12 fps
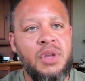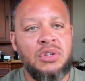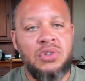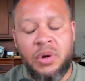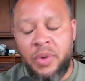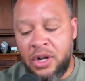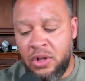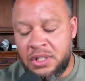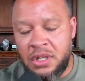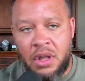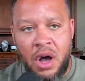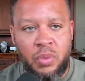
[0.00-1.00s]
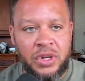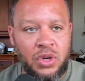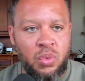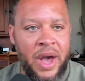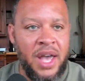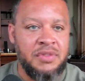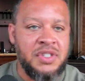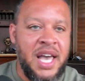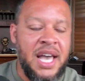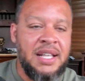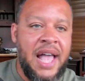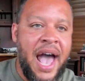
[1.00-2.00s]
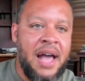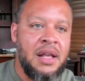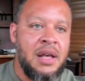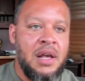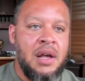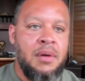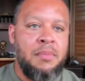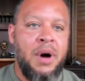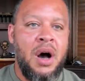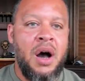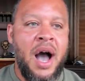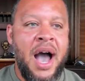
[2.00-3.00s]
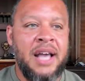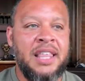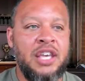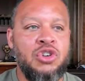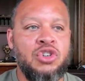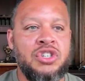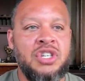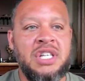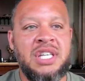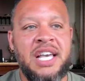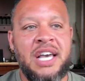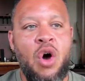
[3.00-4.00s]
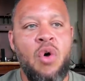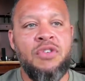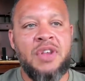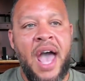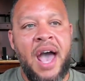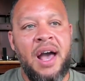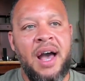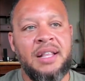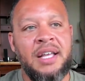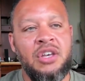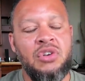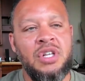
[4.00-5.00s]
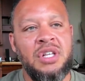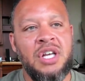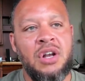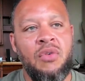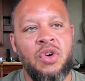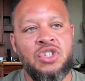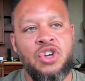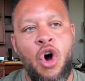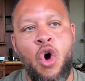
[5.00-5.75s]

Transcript: So anyway, I know that's a long-winded way of saying that, but I think you just need to get over that. I think you need to get over it. It's your